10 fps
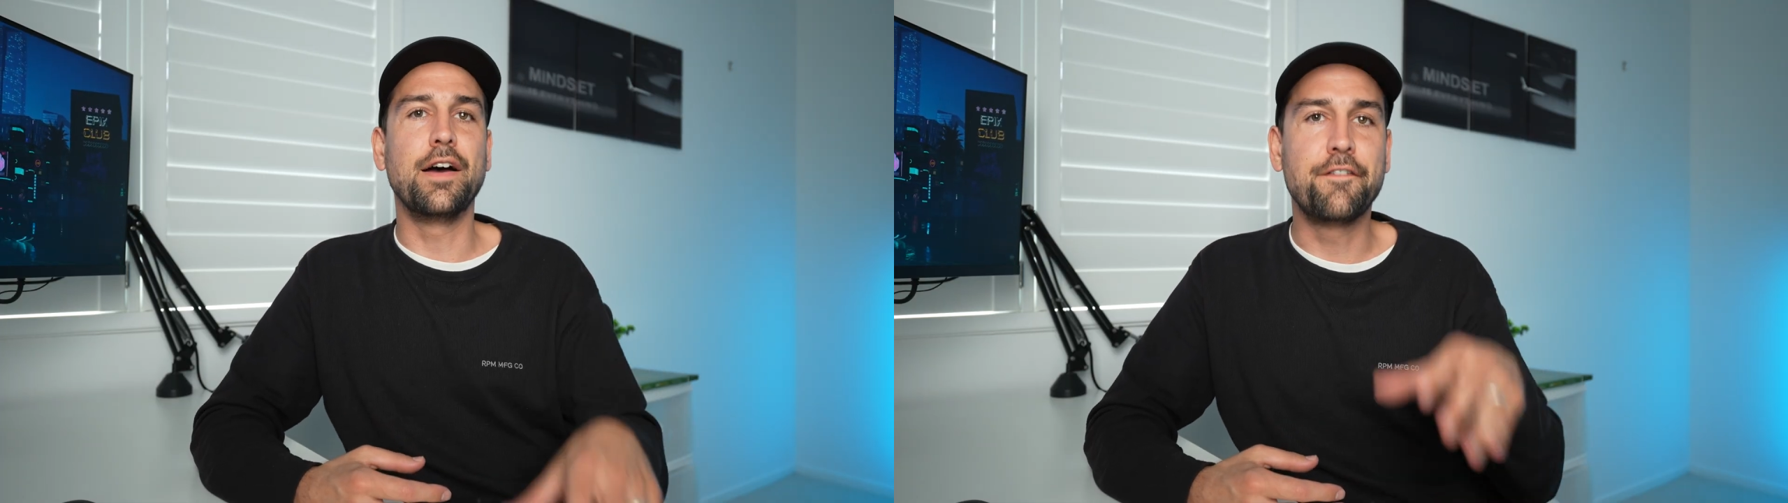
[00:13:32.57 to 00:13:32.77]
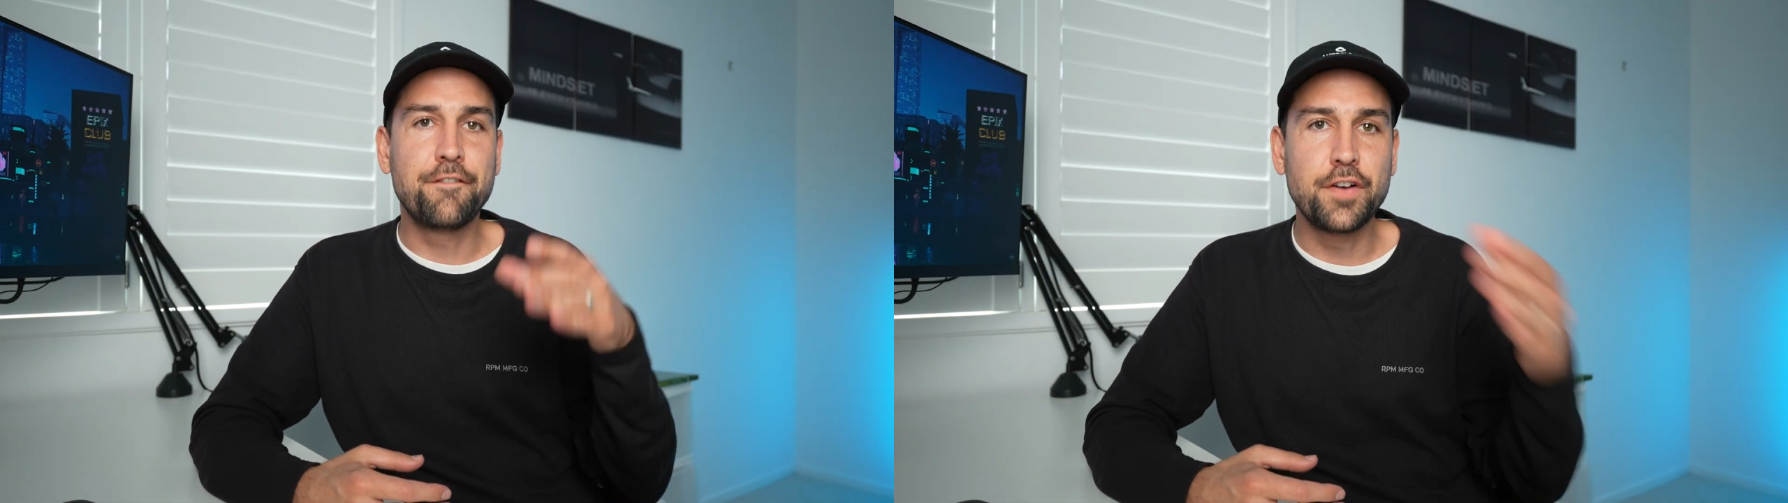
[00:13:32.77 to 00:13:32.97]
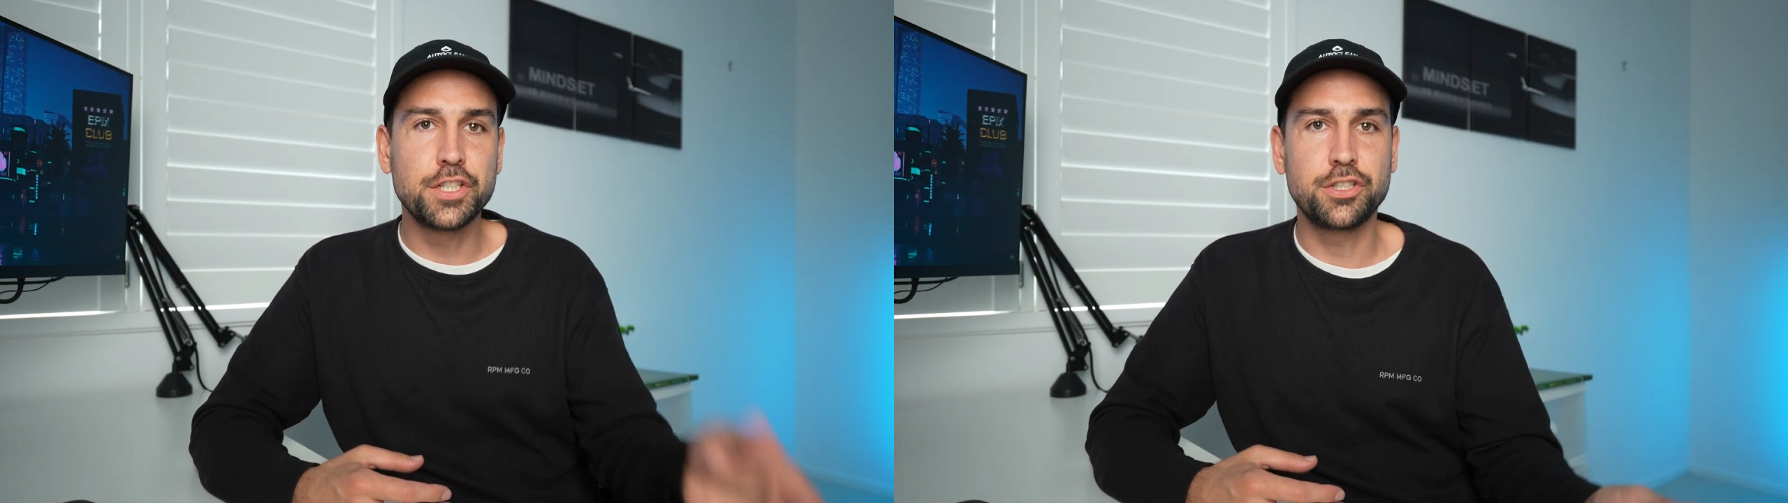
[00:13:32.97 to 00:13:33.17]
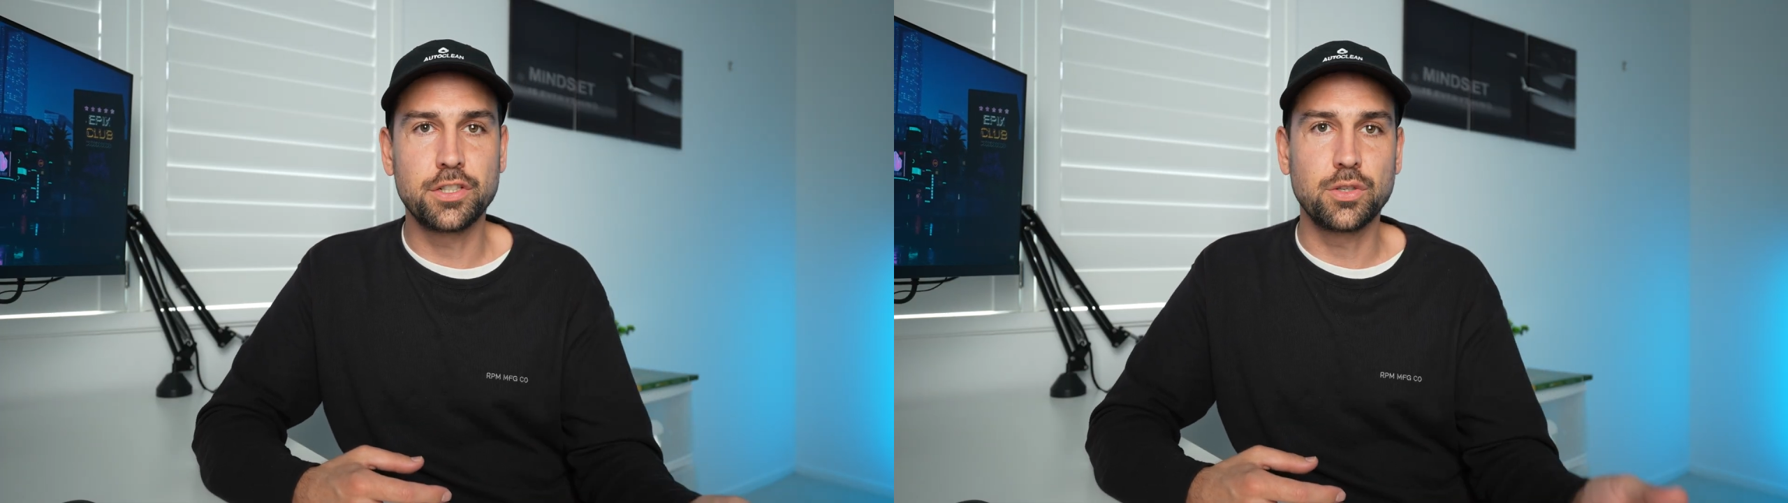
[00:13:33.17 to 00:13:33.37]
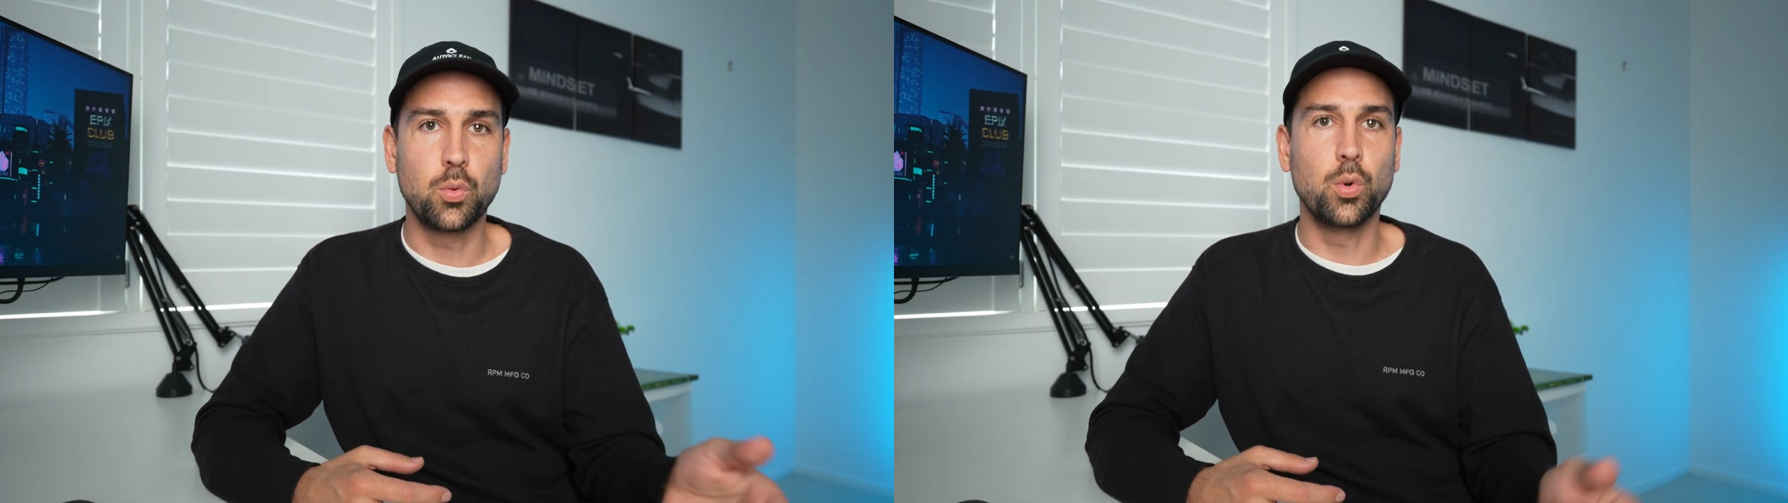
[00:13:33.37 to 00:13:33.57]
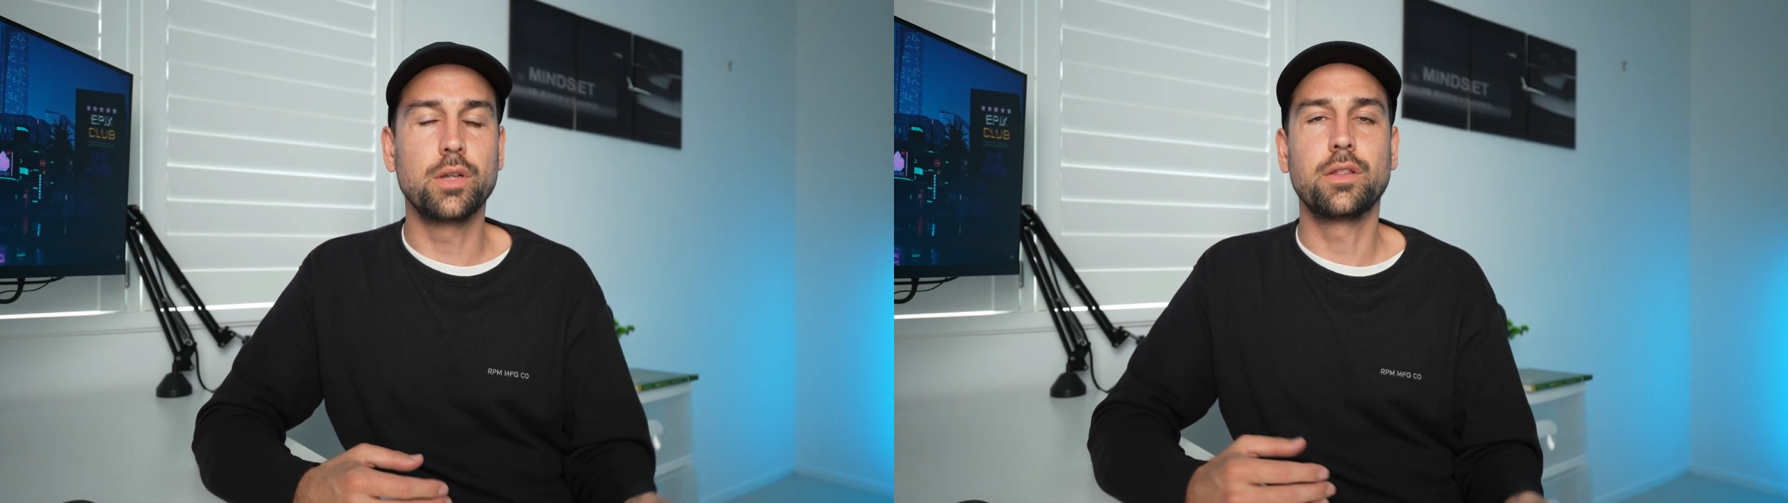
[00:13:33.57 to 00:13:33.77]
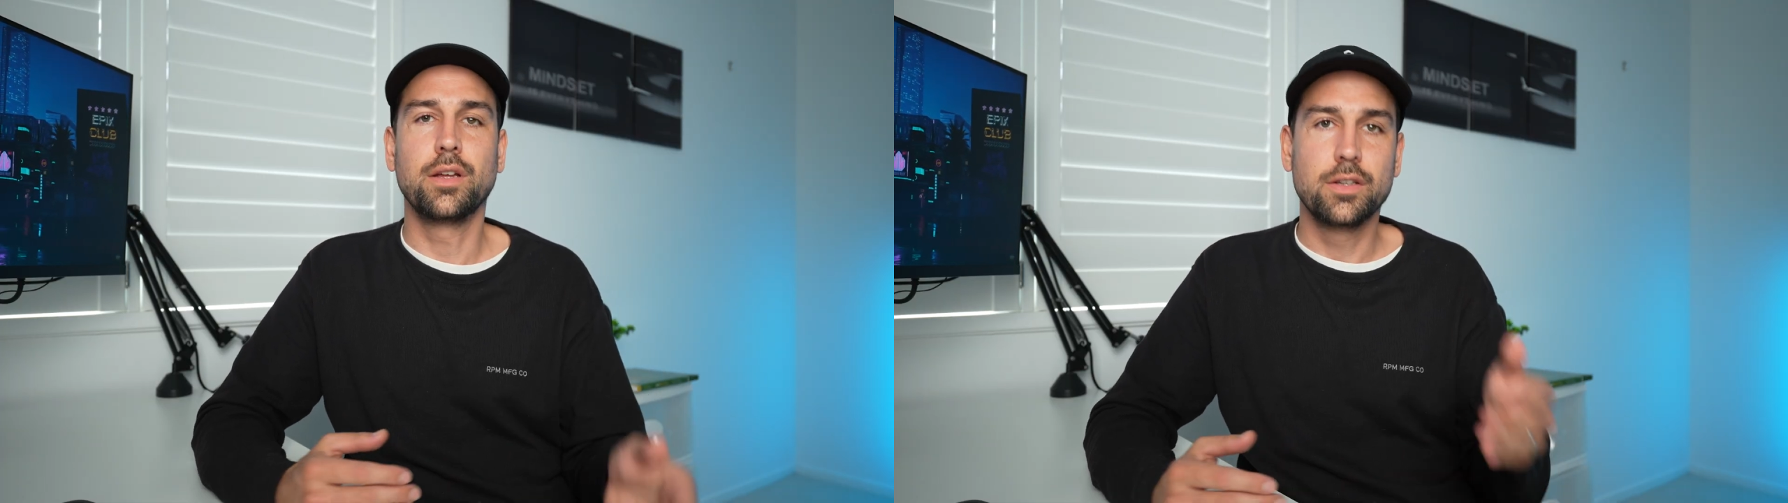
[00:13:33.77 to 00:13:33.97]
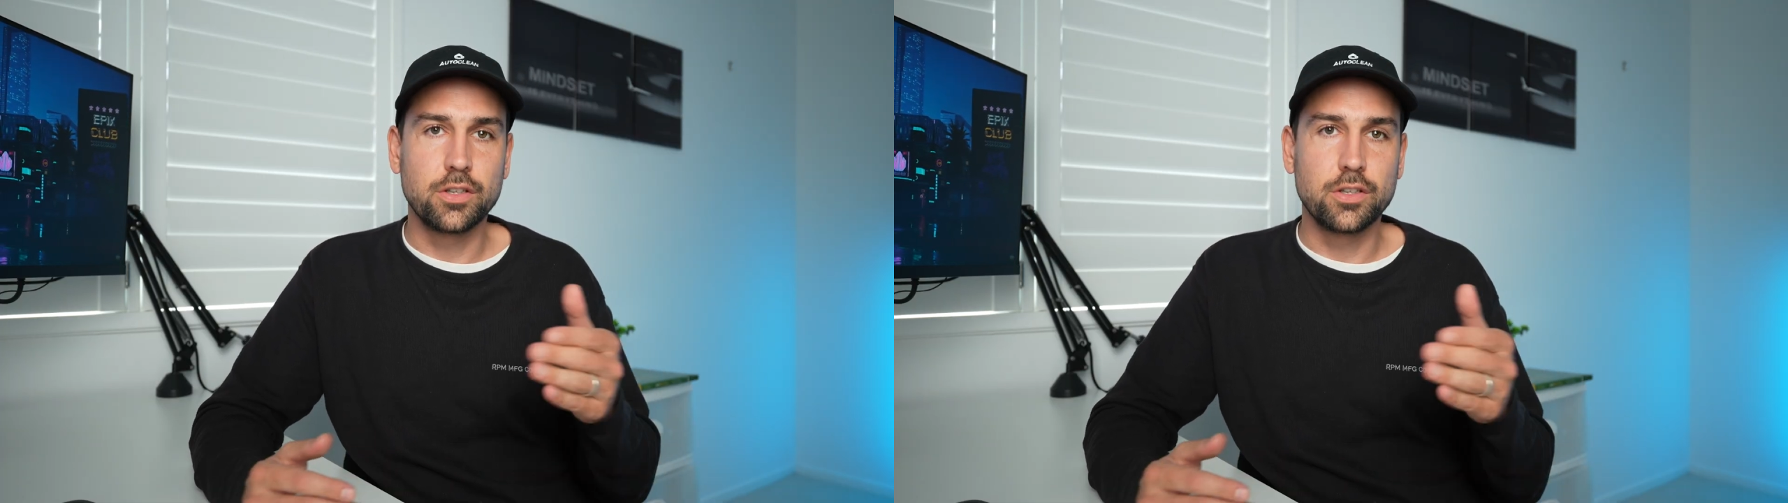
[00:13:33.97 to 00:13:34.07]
efficient with